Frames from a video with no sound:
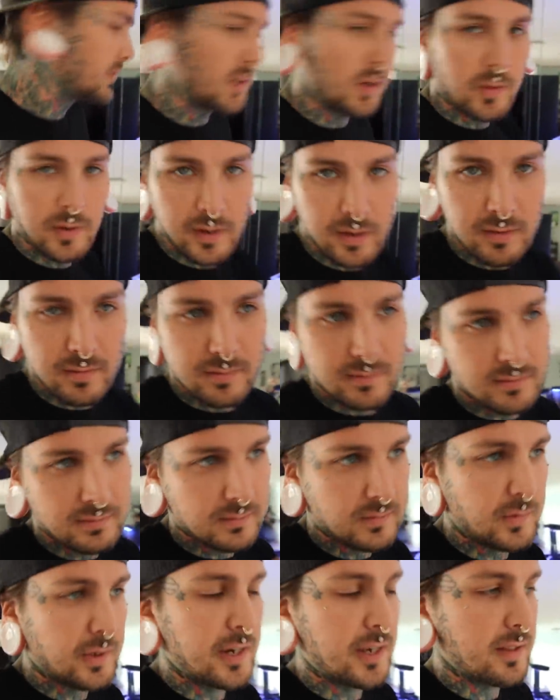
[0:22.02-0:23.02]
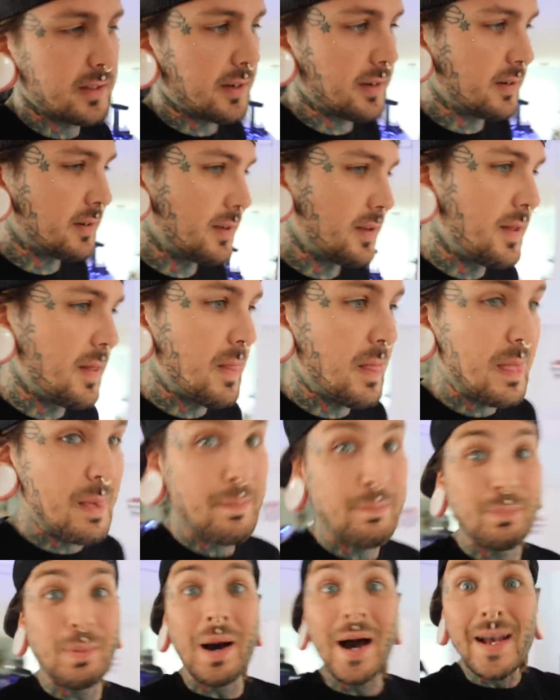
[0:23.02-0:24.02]
Don't worry, we're getting there.
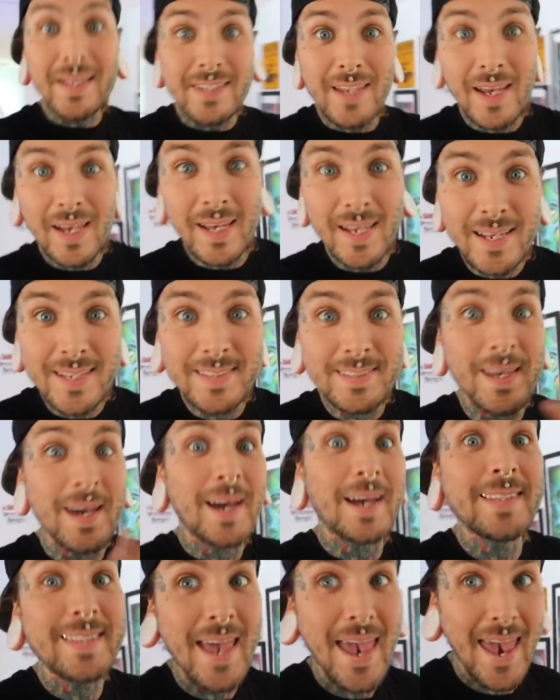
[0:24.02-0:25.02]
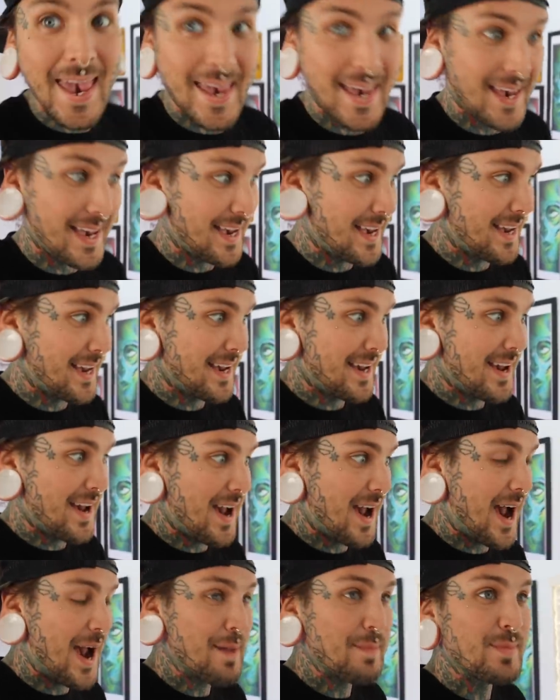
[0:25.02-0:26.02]
But today,
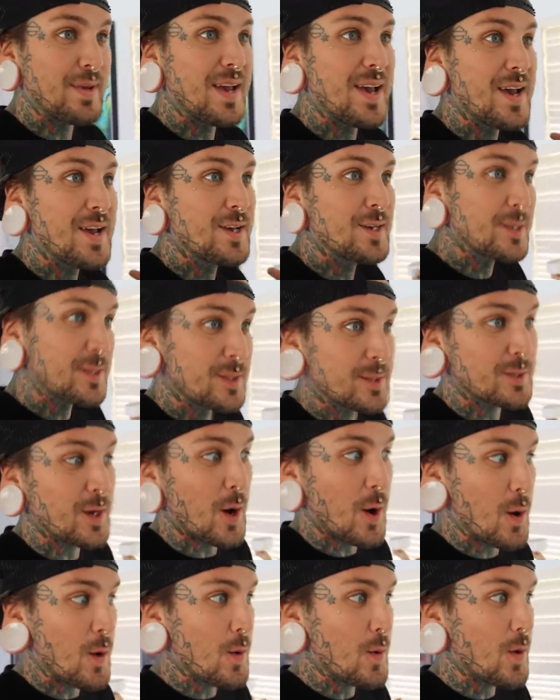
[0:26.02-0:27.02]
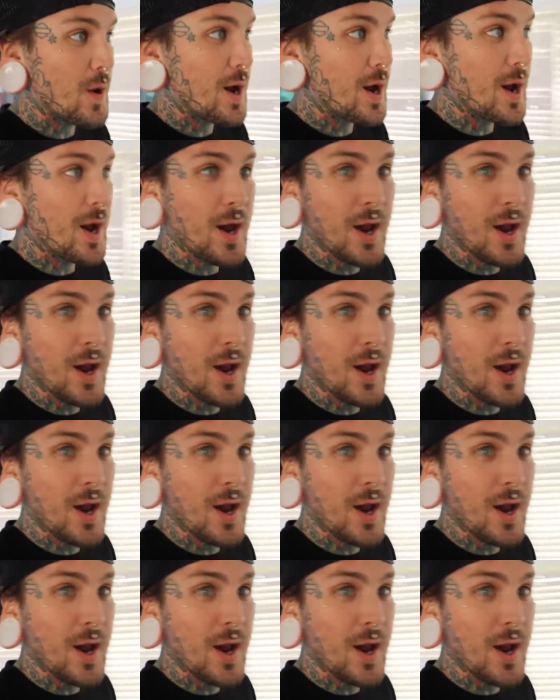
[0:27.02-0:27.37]
I'm so